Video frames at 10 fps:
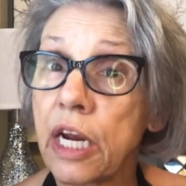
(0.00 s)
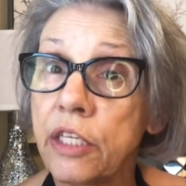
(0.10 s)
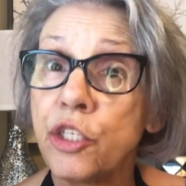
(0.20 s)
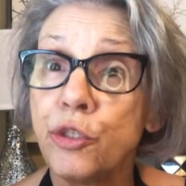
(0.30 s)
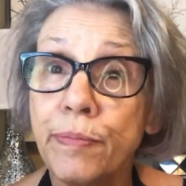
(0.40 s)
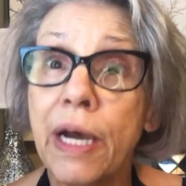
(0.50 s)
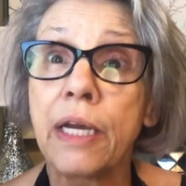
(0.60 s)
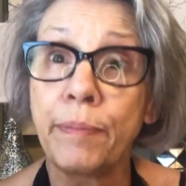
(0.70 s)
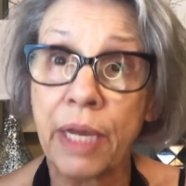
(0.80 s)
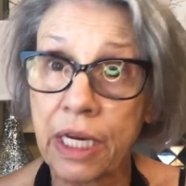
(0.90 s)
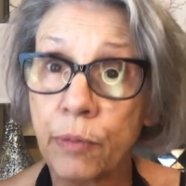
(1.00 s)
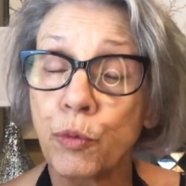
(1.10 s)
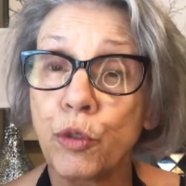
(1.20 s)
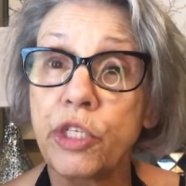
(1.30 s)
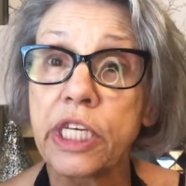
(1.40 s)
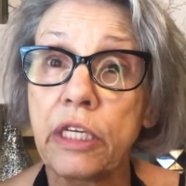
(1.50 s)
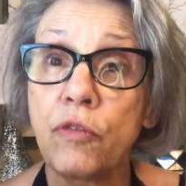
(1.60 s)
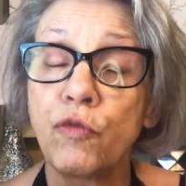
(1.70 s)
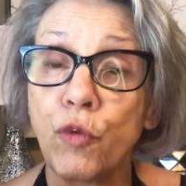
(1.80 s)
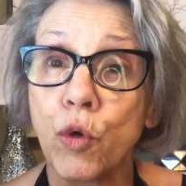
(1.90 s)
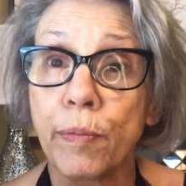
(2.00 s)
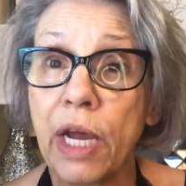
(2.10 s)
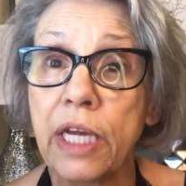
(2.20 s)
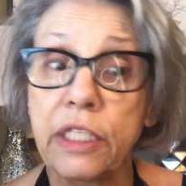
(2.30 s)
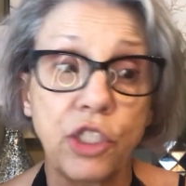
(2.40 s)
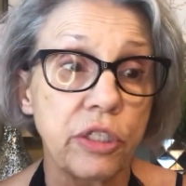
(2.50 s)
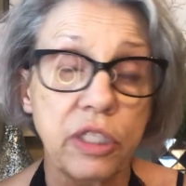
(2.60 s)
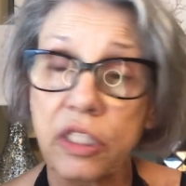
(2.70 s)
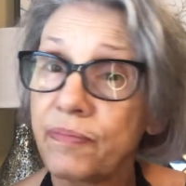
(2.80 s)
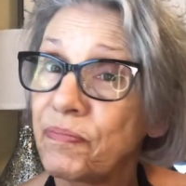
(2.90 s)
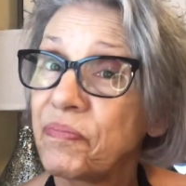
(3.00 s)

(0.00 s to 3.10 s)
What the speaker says: I do my makeup routine for my just